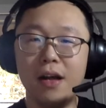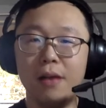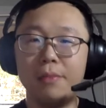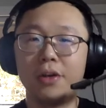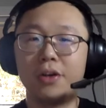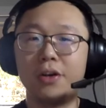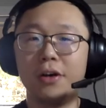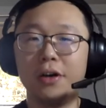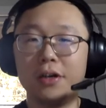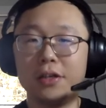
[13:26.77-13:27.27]

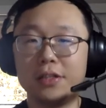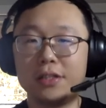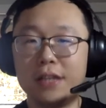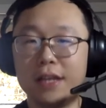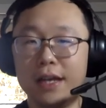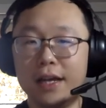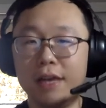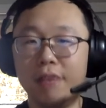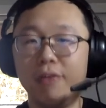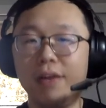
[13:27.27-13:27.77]
because
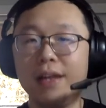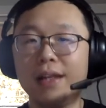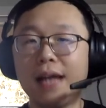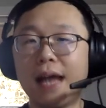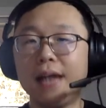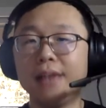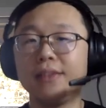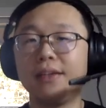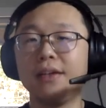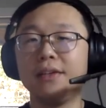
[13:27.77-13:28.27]
it
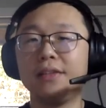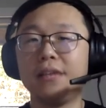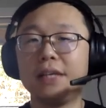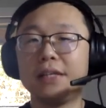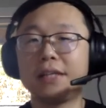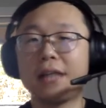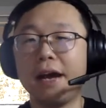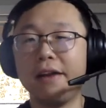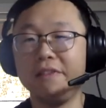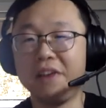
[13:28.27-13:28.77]
relies on this
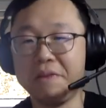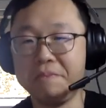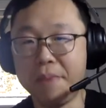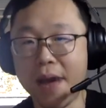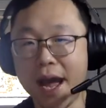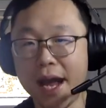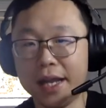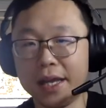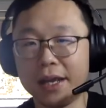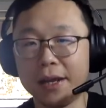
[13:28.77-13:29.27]
kind of
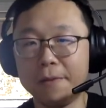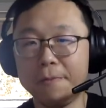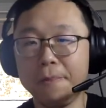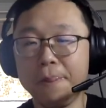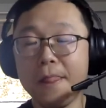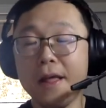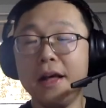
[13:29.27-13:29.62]
embedding.